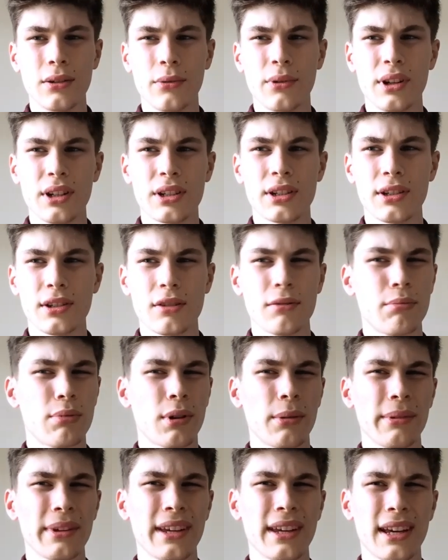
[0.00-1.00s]
which you should
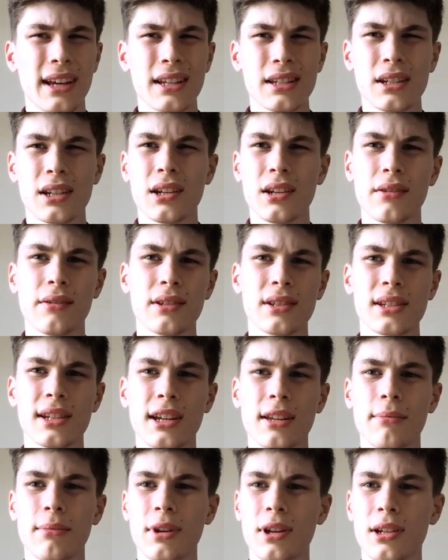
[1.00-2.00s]
probably ask her
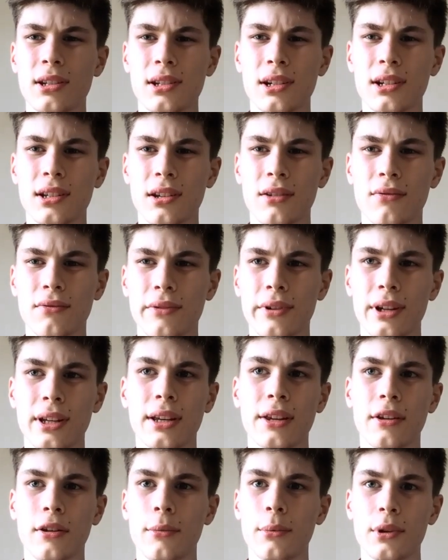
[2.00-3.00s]
instead because I don't
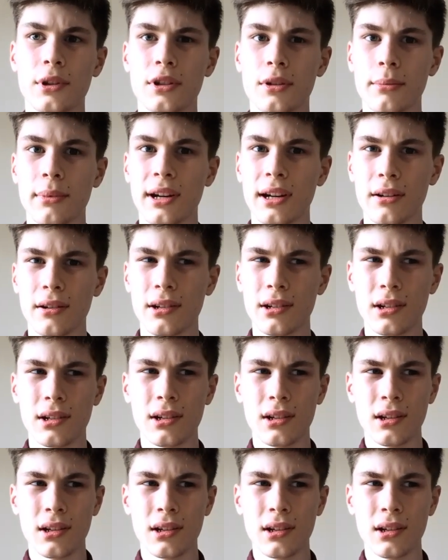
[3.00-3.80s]
really know much about her.